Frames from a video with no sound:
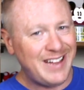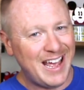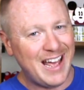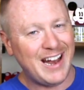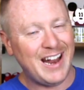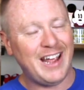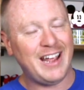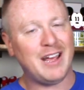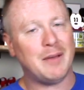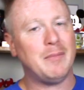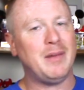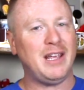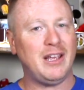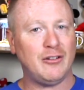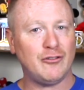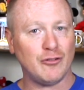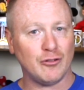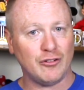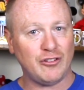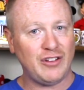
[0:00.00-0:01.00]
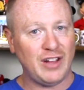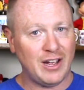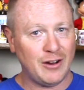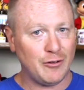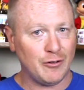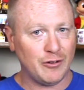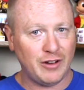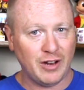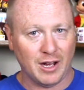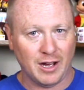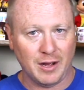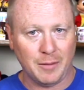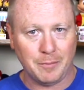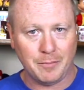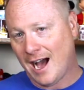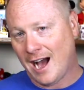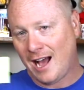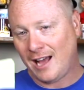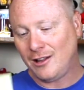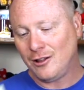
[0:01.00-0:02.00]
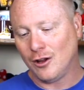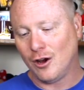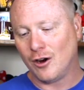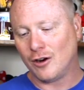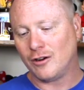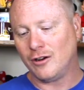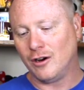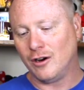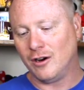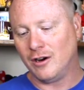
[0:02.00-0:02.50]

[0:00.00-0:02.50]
10 a.m. Eastern Standard Time. I logged